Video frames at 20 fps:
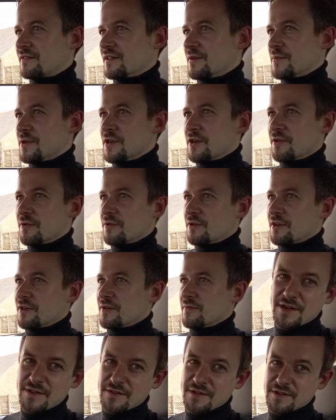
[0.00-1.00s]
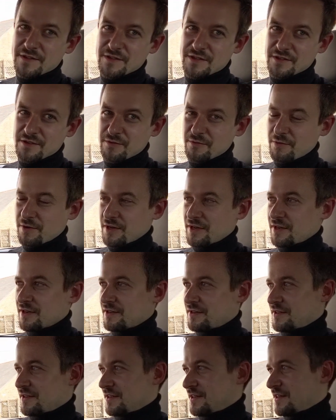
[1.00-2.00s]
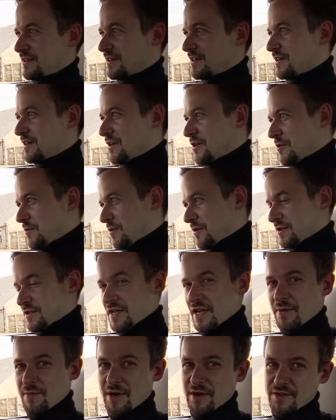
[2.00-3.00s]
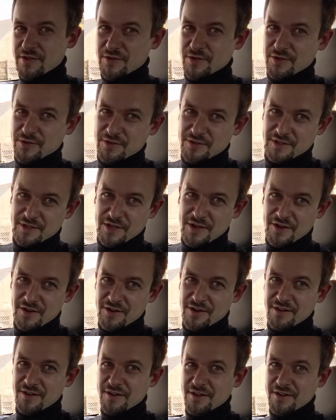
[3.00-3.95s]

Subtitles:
Let me know anything you want to say about your car.